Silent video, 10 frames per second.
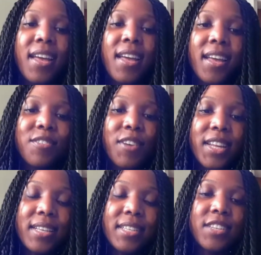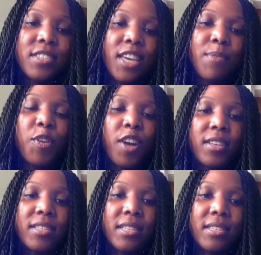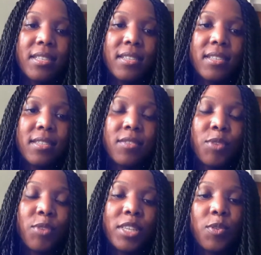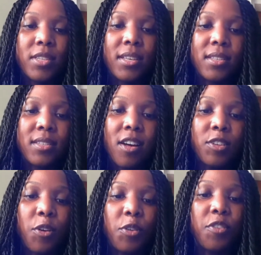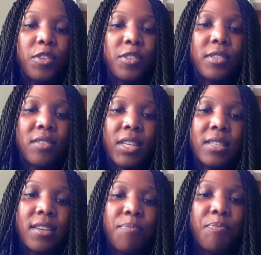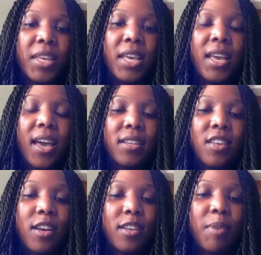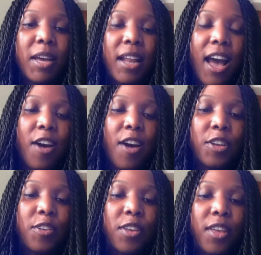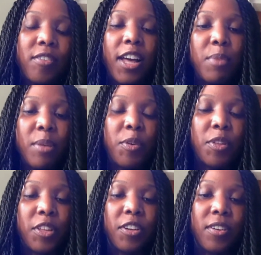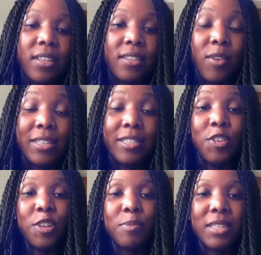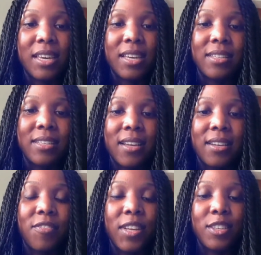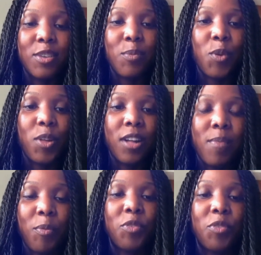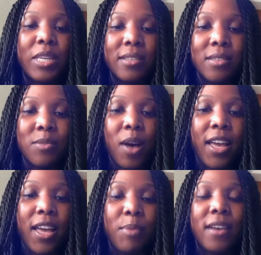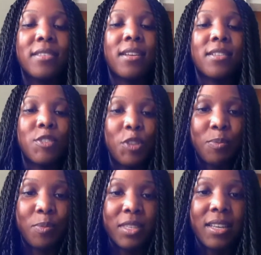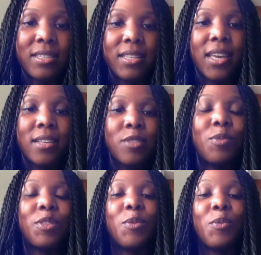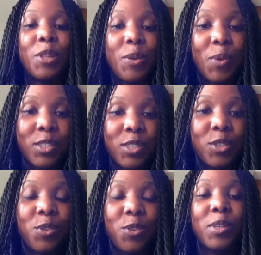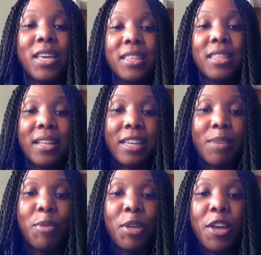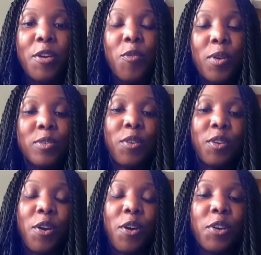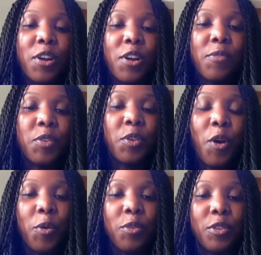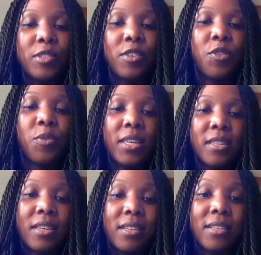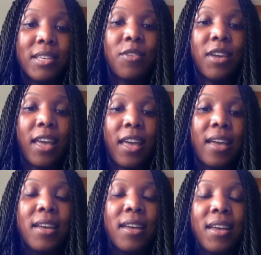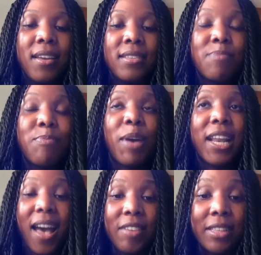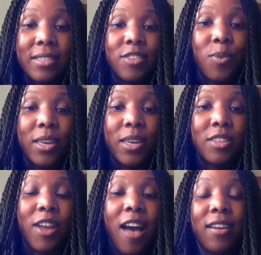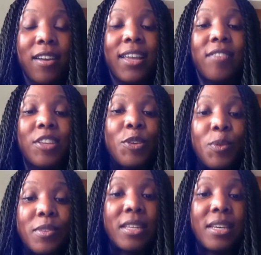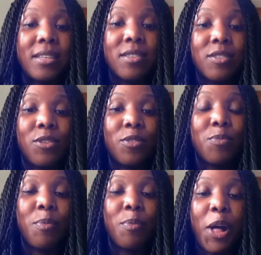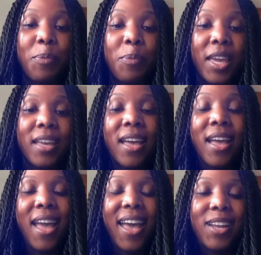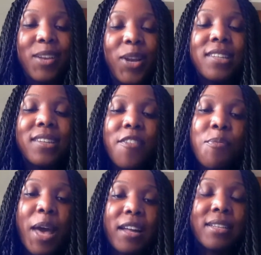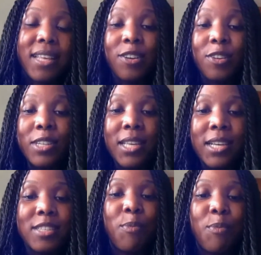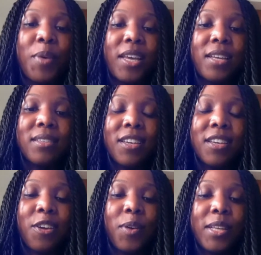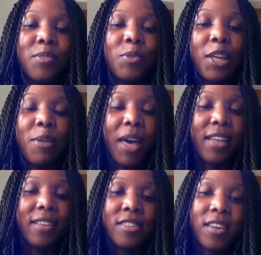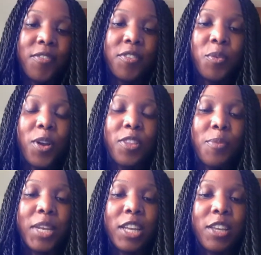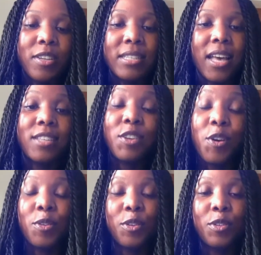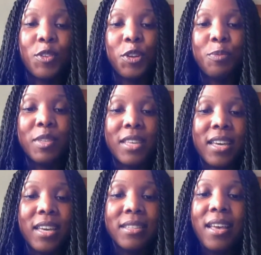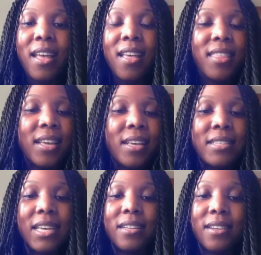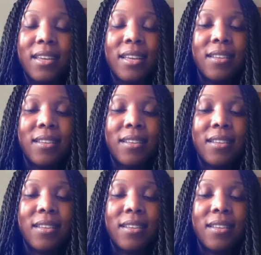it's funny because I just came across this resource. It's called Owner versus Victim. And it talks about how, you have a lot of people that are in a circumstance and a victim will come up with reasons why, because of that circumstance, they can't do what they really want to do or take that leap. Whereas when you're an owner, you own your situation and say, okay, despite having the situation, or how can I even use this to propel me? And what I love about it is that it only takes a moment. It's really a mind shift where the minute you decide to own your circumstance, things can